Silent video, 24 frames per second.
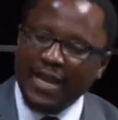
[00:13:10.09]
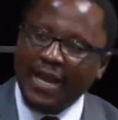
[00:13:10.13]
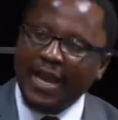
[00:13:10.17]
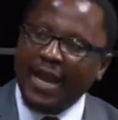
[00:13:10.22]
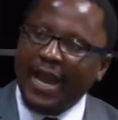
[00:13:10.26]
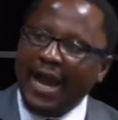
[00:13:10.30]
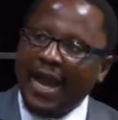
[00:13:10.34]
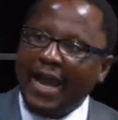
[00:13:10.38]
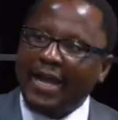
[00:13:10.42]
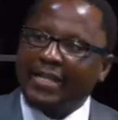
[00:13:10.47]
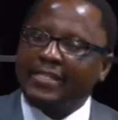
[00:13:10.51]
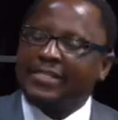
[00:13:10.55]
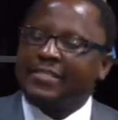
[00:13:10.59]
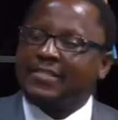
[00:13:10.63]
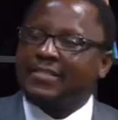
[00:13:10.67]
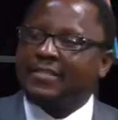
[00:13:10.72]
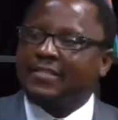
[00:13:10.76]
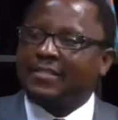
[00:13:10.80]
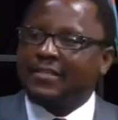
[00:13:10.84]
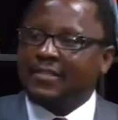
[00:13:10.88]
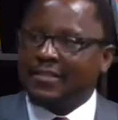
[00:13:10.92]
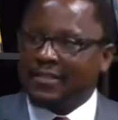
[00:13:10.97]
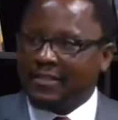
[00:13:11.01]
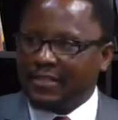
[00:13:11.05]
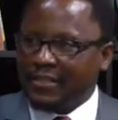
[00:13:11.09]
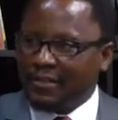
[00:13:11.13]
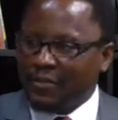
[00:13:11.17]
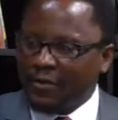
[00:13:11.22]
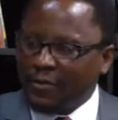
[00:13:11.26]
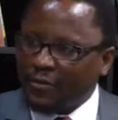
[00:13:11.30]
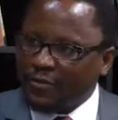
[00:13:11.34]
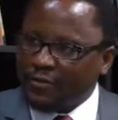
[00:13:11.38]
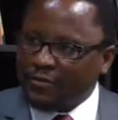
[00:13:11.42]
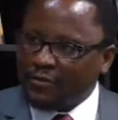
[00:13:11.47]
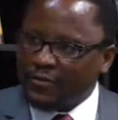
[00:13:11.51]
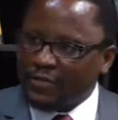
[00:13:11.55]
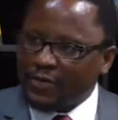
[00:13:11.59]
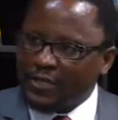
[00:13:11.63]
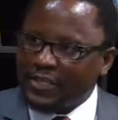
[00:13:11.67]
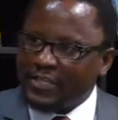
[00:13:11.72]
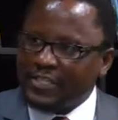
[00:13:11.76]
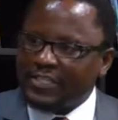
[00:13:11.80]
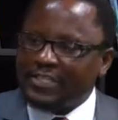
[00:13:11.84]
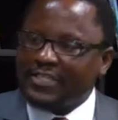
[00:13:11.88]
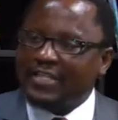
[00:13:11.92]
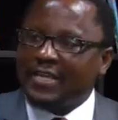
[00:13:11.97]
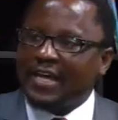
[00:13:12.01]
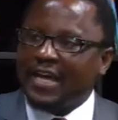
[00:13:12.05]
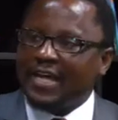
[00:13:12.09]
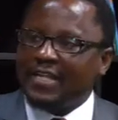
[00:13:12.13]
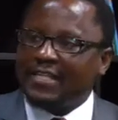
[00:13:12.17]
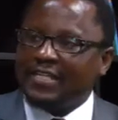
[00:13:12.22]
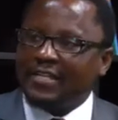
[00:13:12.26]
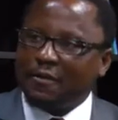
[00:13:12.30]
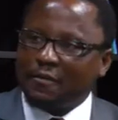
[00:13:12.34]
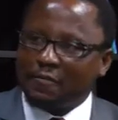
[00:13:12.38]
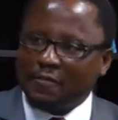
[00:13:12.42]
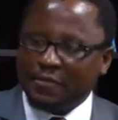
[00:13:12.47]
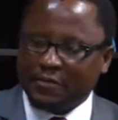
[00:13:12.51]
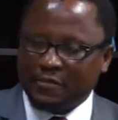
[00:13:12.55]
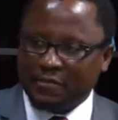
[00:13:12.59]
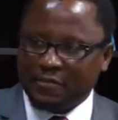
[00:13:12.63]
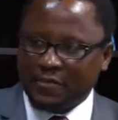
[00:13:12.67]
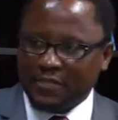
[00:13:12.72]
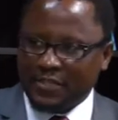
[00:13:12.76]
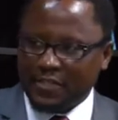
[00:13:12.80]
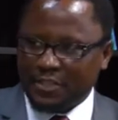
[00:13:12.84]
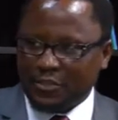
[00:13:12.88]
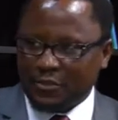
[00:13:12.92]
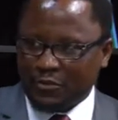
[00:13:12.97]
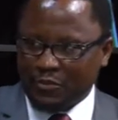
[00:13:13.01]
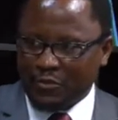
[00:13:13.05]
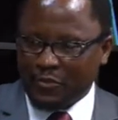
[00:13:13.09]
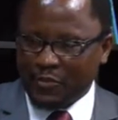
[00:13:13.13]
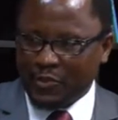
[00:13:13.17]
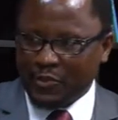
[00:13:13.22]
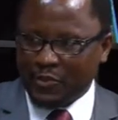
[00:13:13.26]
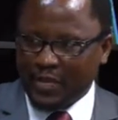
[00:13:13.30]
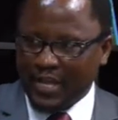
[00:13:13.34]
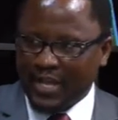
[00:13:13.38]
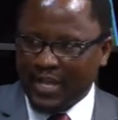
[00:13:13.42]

and the local authority and the office of the district commissioner